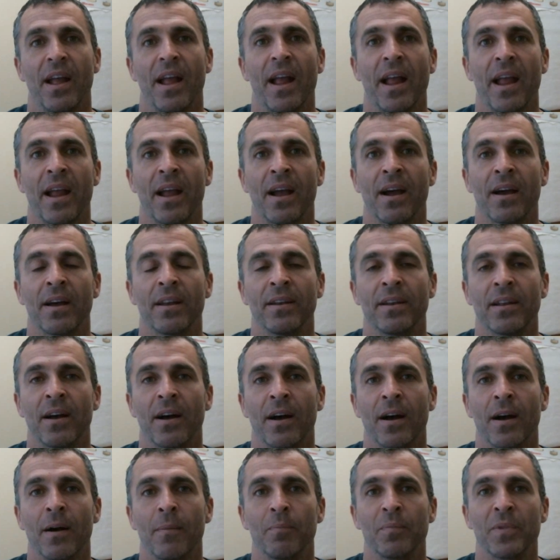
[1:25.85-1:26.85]
and
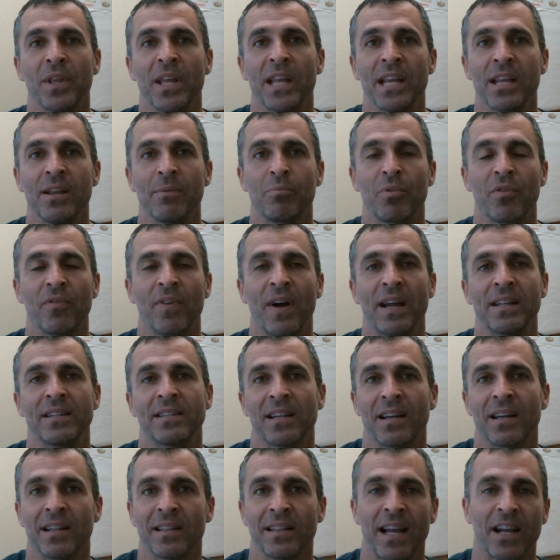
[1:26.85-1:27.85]
he provides
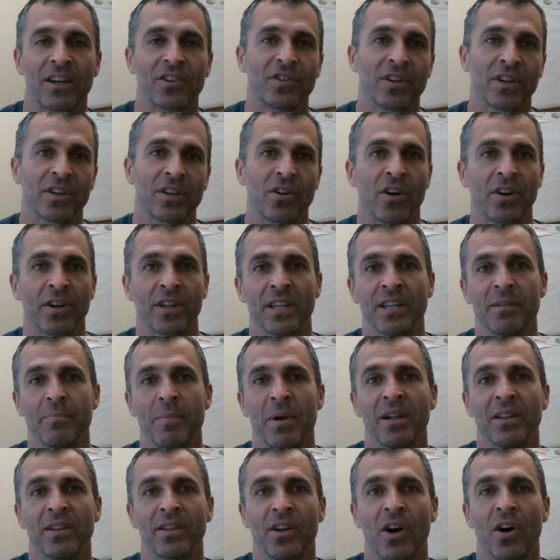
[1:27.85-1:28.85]
a lecture at Carnegie
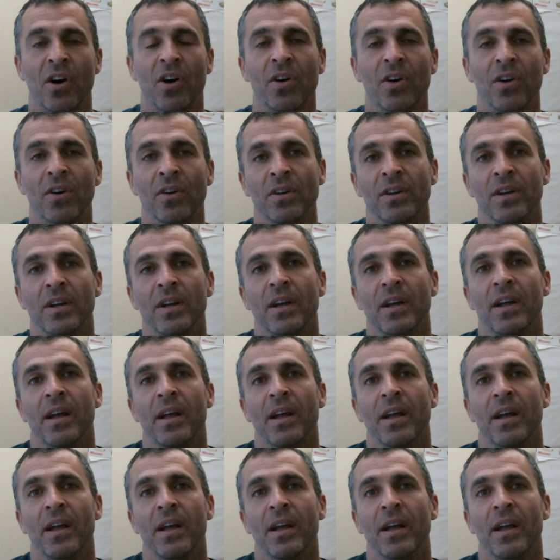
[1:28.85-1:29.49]
Mellon Hall,